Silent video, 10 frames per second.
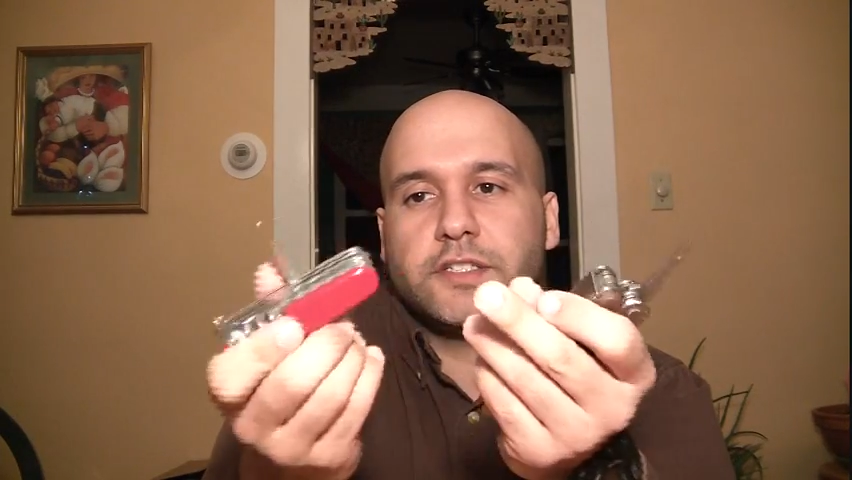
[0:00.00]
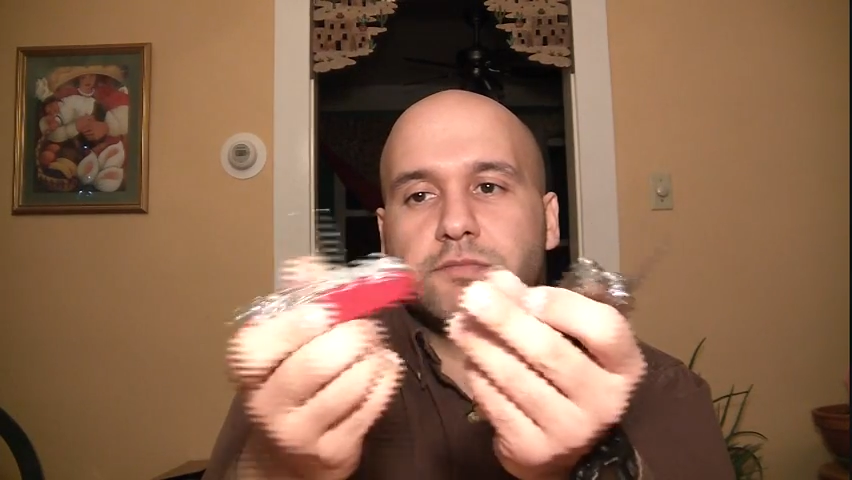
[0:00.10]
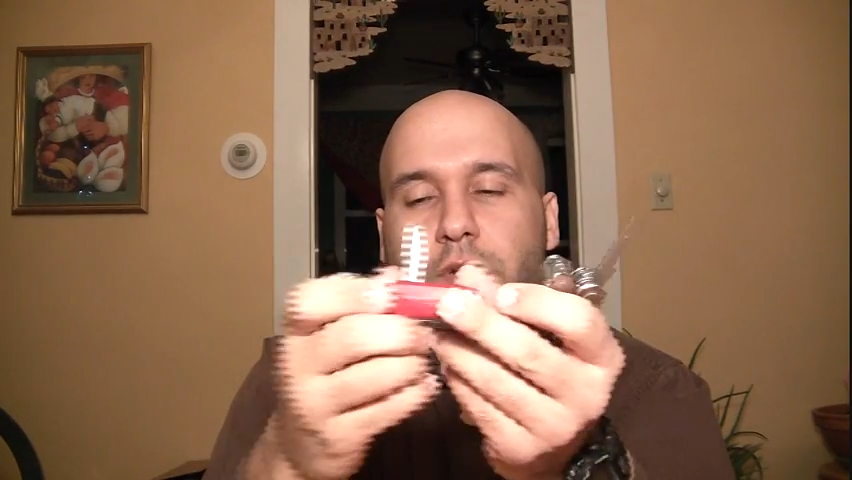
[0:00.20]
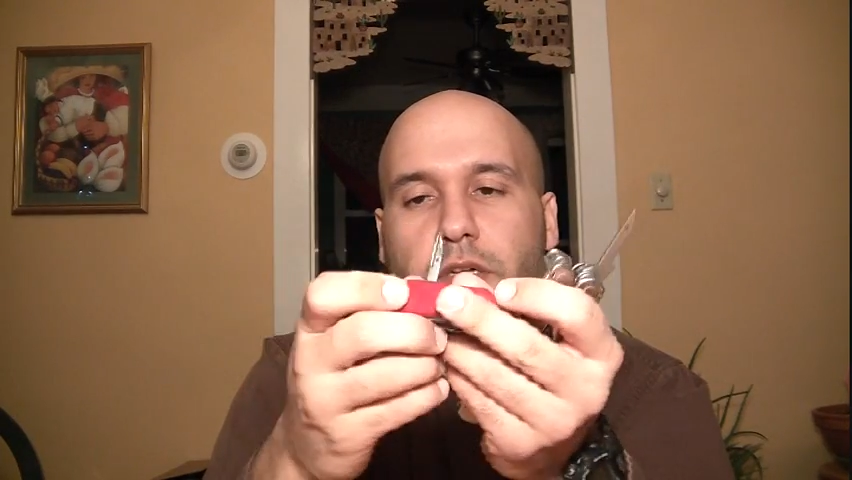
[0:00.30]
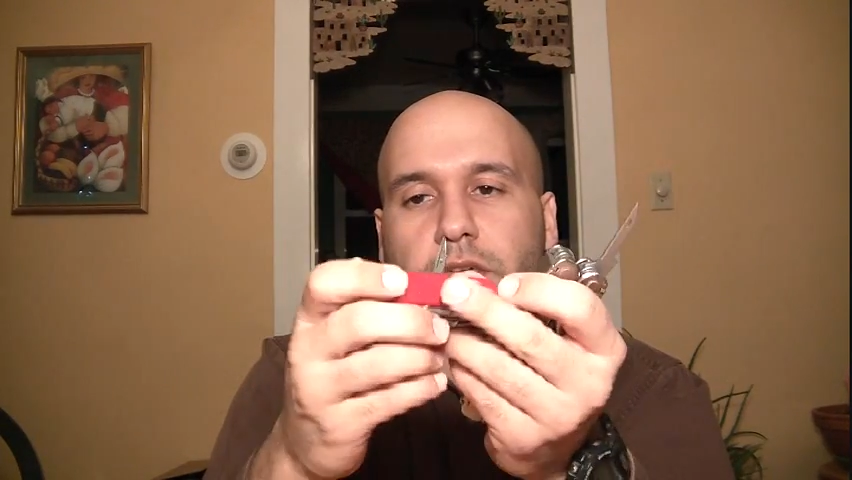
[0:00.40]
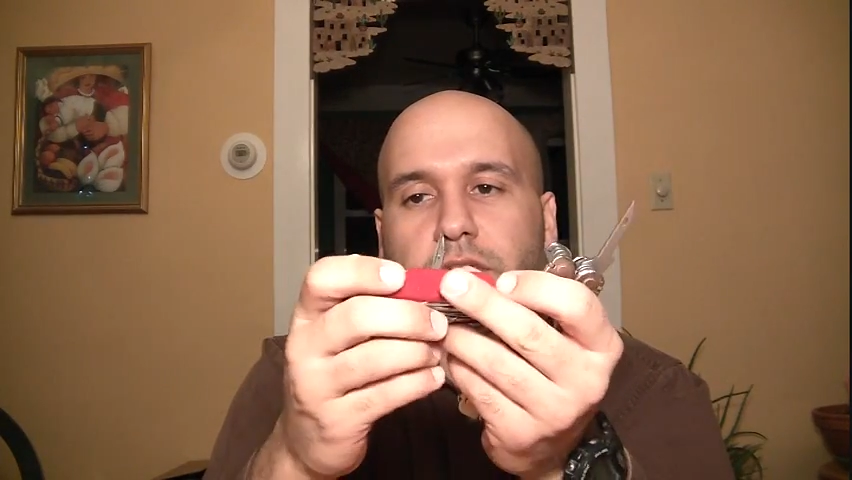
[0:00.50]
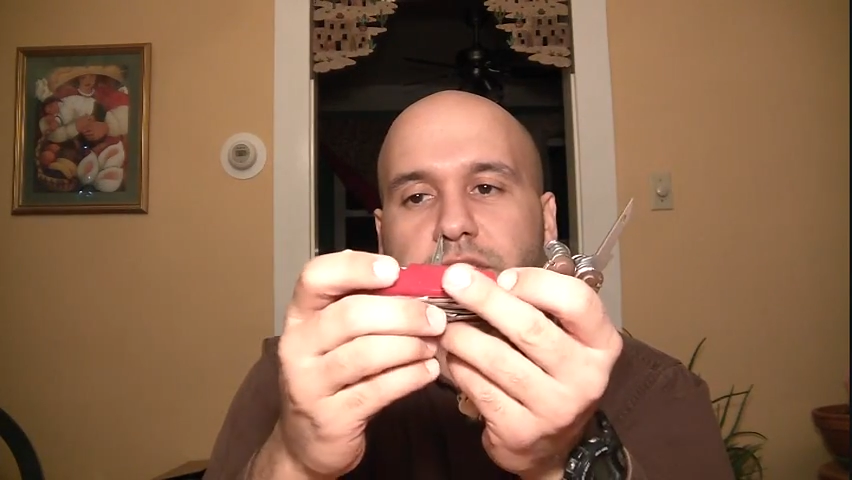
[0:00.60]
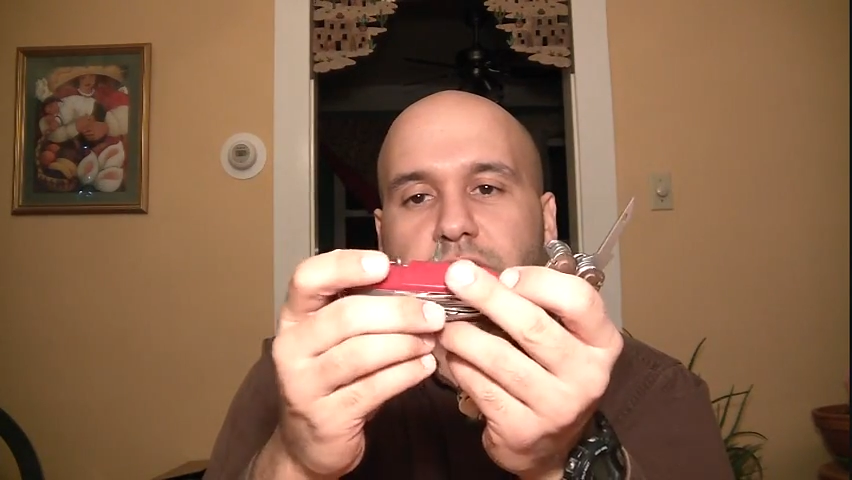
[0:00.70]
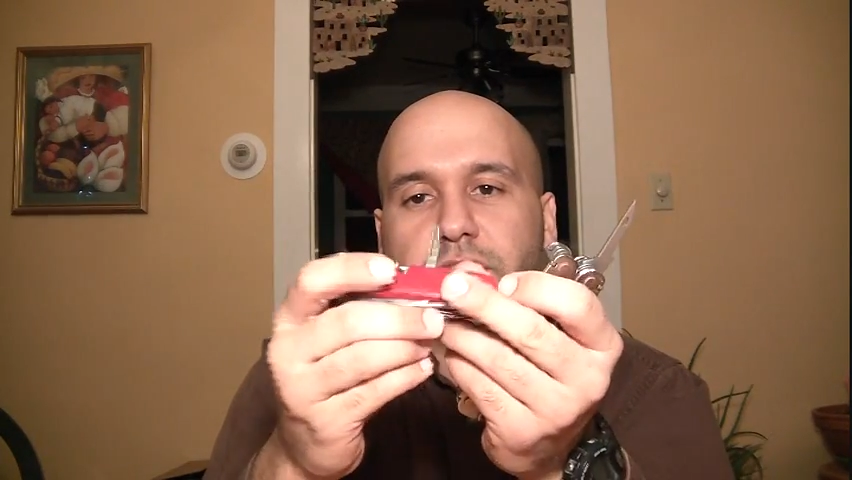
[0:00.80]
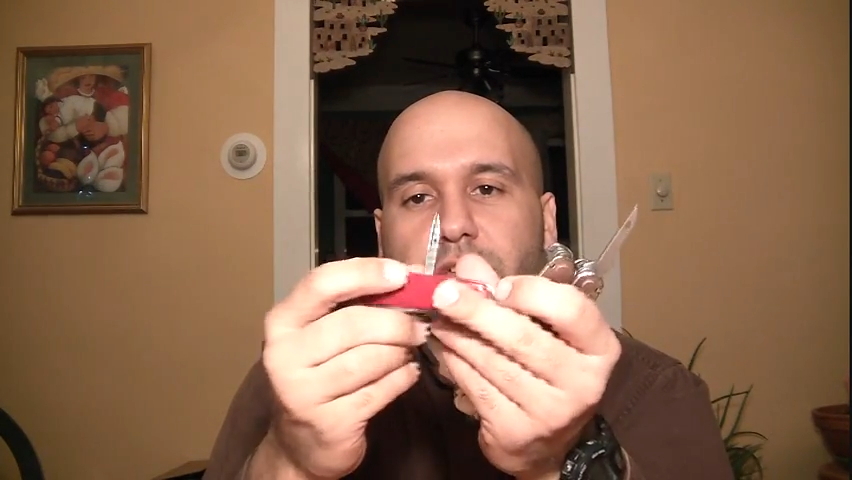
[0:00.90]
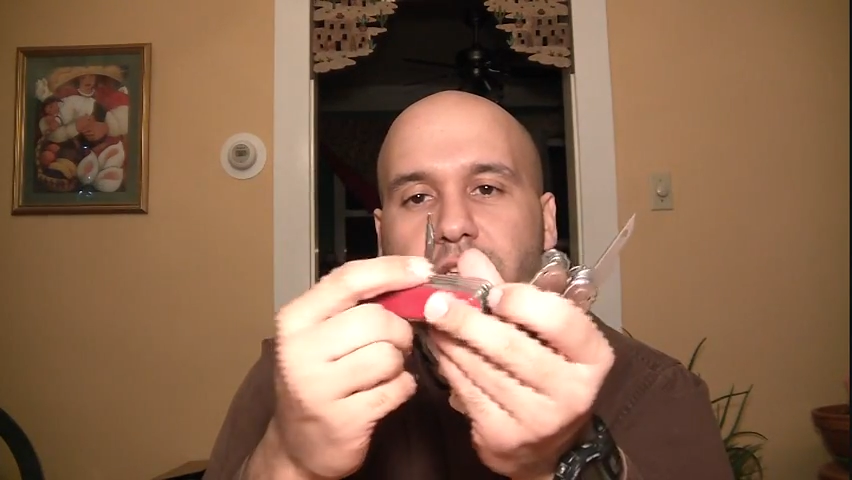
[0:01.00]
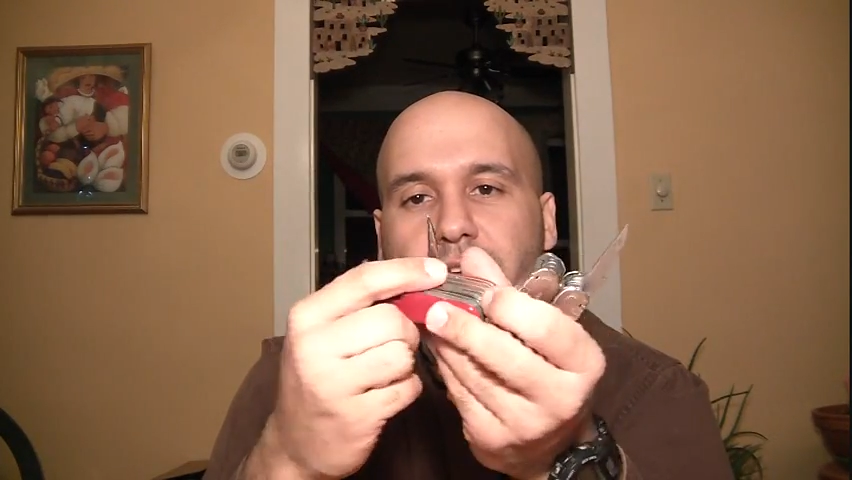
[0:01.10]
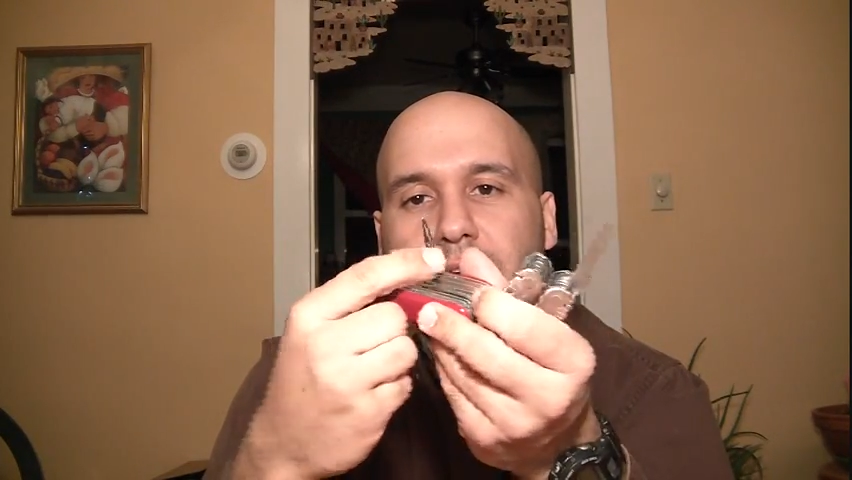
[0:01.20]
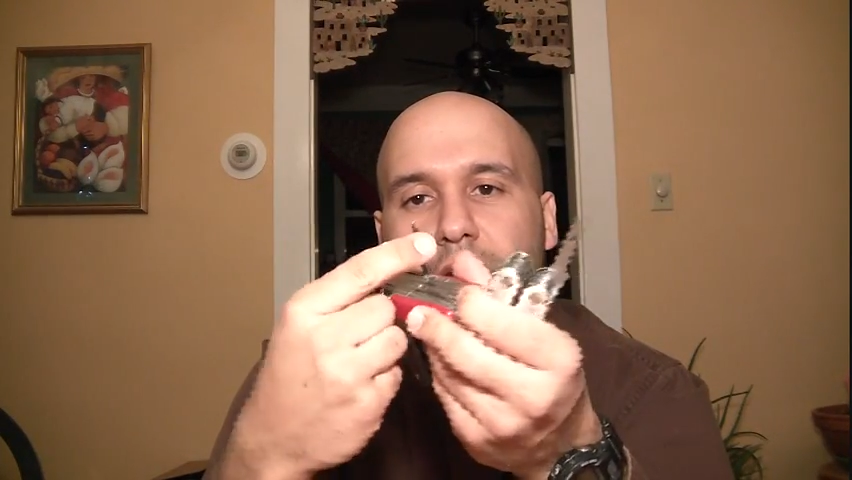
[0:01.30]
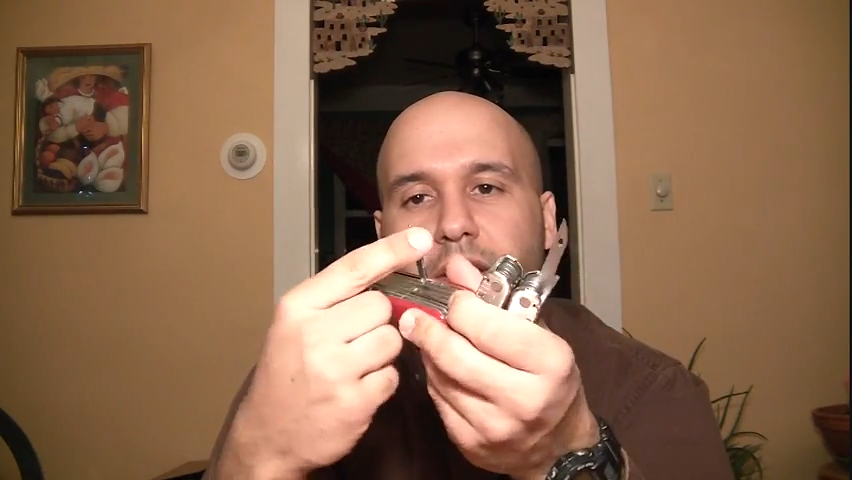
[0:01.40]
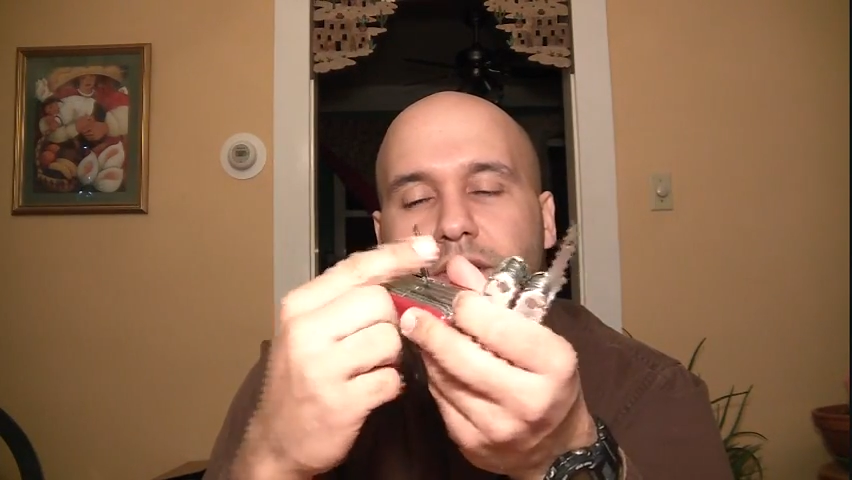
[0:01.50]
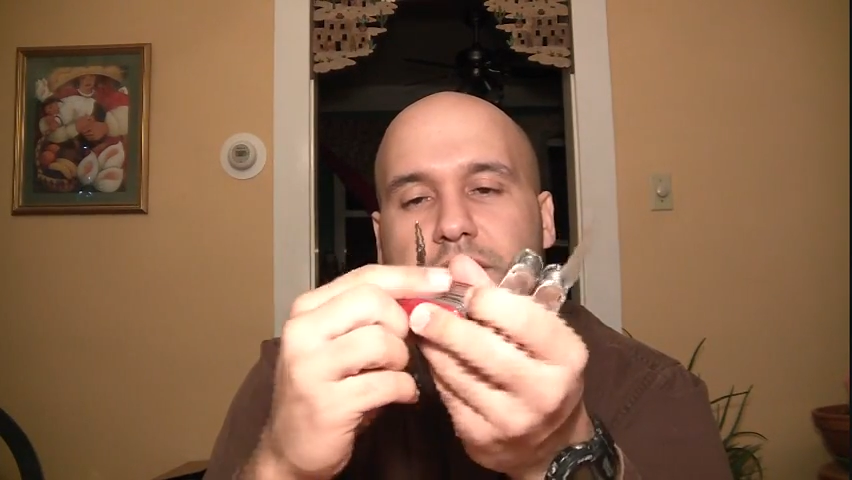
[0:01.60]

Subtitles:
It's smaller, it's easier to carry,